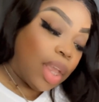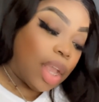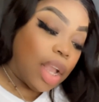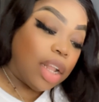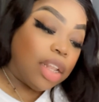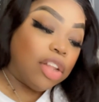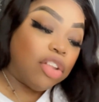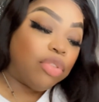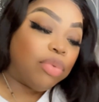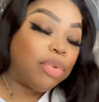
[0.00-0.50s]
And
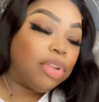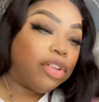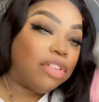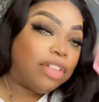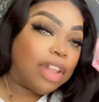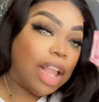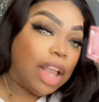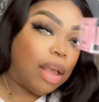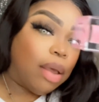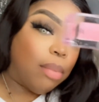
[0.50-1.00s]
this one is
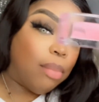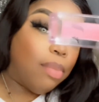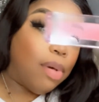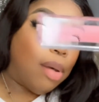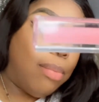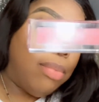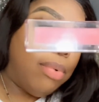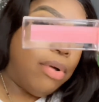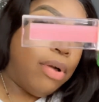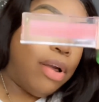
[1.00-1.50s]
like a
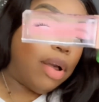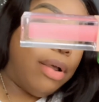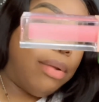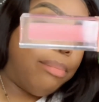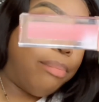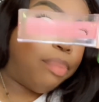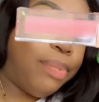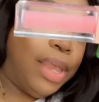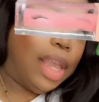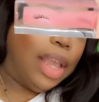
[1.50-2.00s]

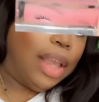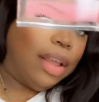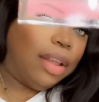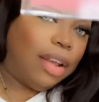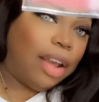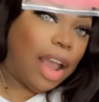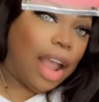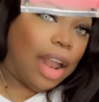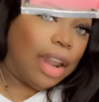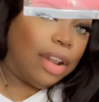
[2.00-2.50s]
bubblegum pink
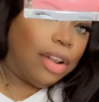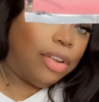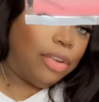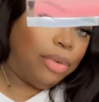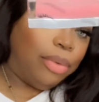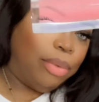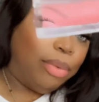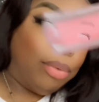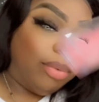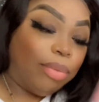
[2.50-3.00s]
kind of
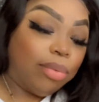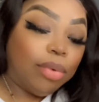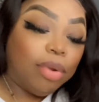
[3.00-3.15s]
nude.